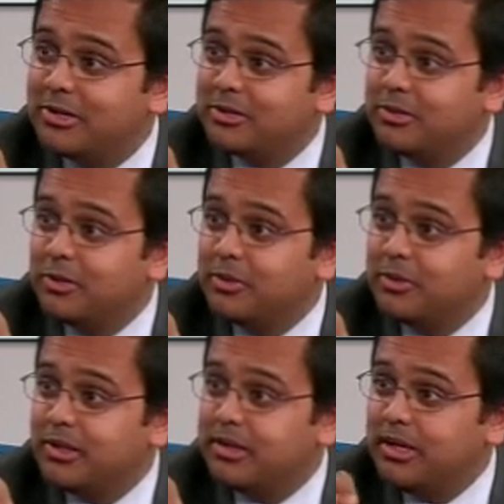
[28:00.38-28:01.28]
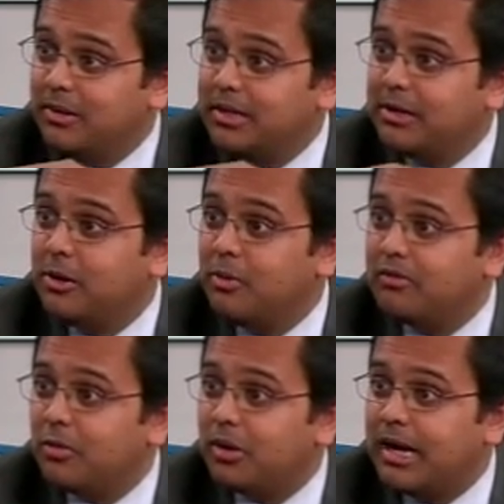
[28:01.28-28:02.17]
the true lumen with a needle and an
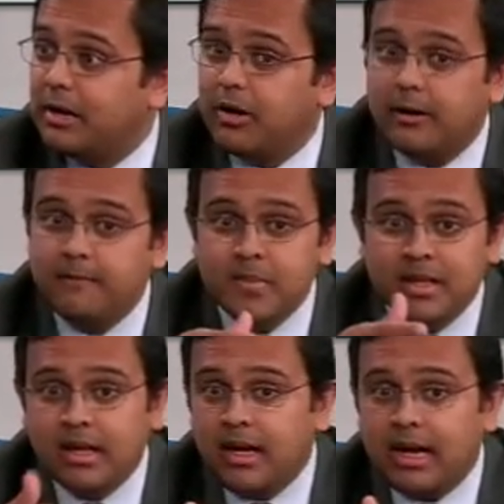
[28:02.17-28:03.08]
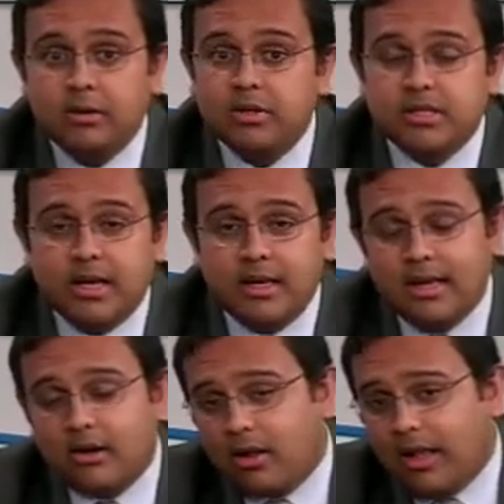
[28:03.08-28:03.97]
014 guide wire. I would say
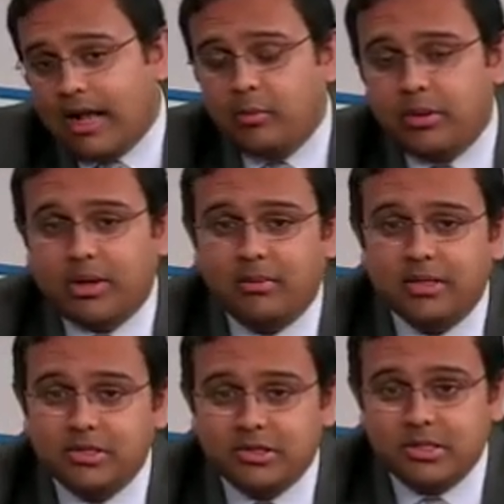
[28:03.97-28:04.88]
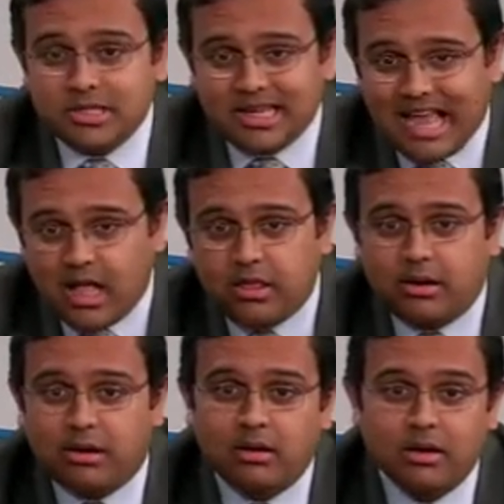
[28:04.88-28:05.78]
in our lab we probably use this
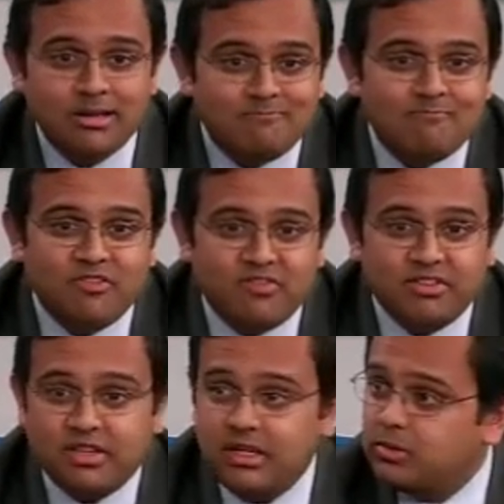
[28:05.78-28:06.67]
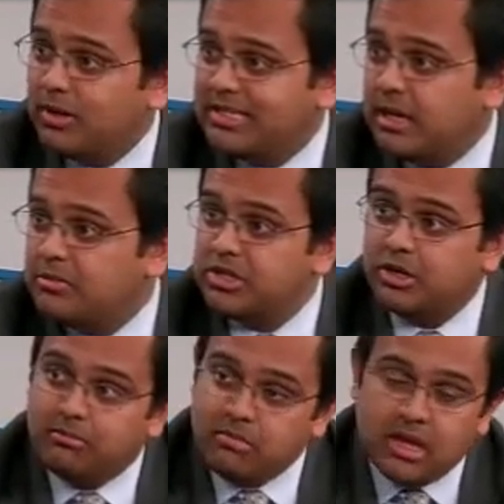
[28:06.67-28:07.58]
catheter 15, 20 times a
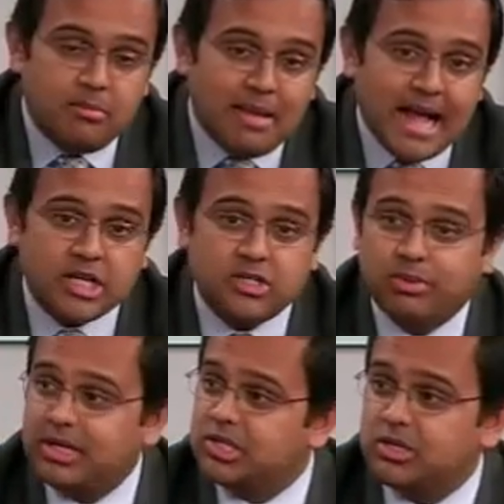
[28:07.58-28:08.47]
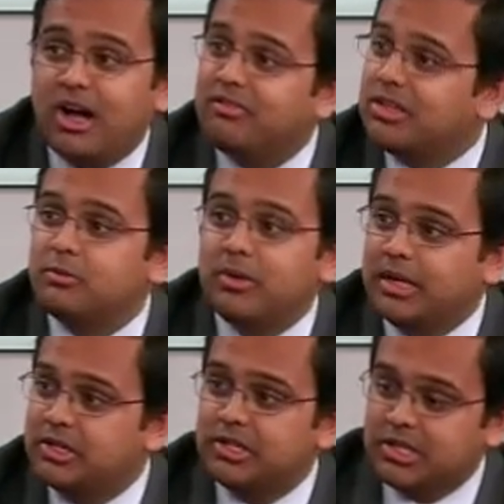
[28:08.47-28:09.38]
year max, because often we
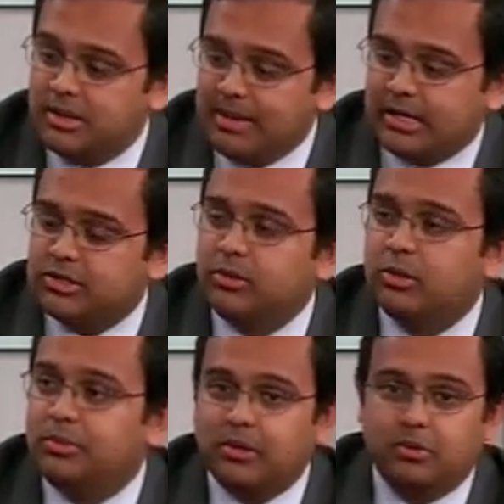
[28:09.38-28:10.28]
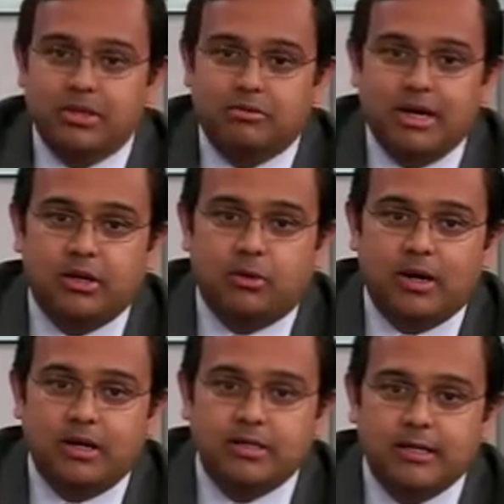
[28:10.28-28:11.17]
can just get back true luminal with regular
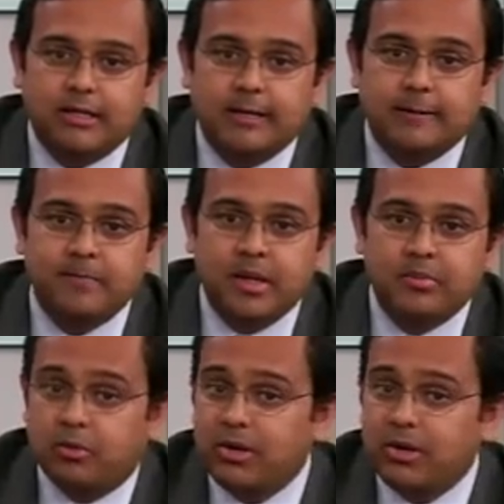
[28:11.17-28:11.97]
wire technique. But